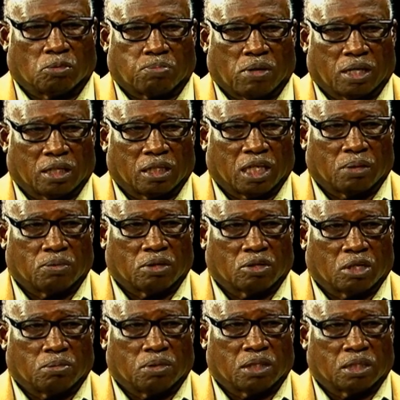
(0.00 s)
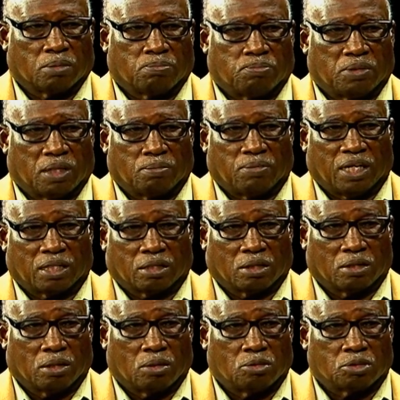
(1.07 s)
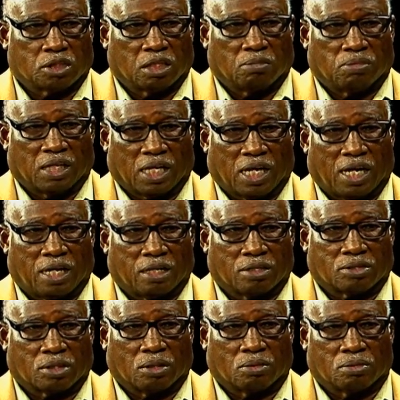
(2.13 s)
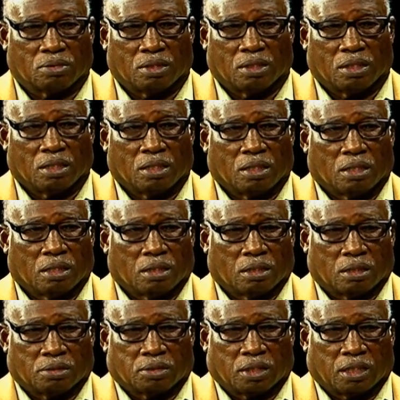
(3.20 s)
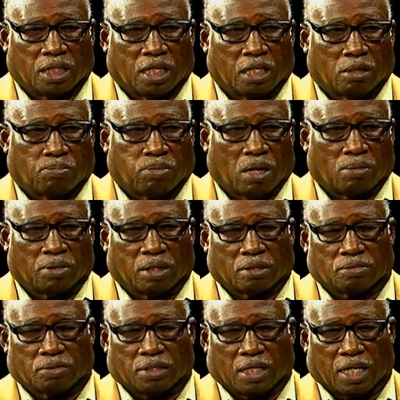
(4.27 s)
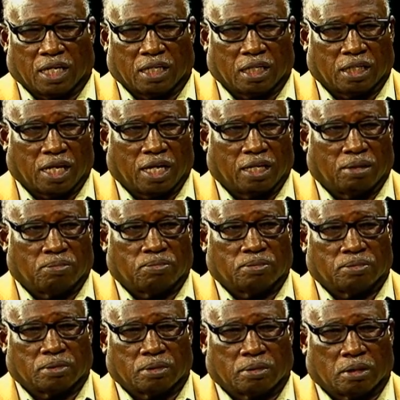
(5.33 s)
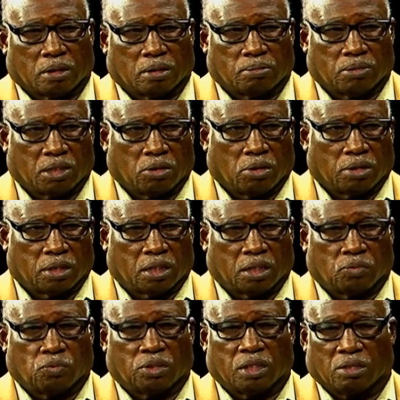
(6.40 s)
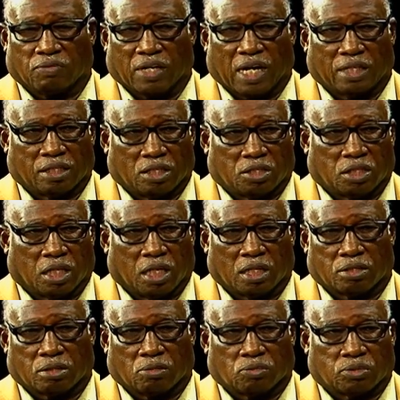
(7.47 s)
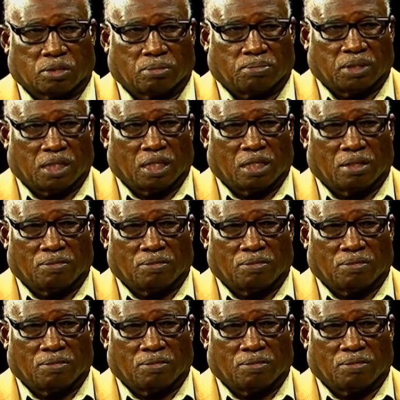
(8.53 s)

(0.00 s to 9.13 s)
project labor agreement and make the goals even be higher. So today there are probably 80, 90 minorities that wouldn't have gotten a chance to be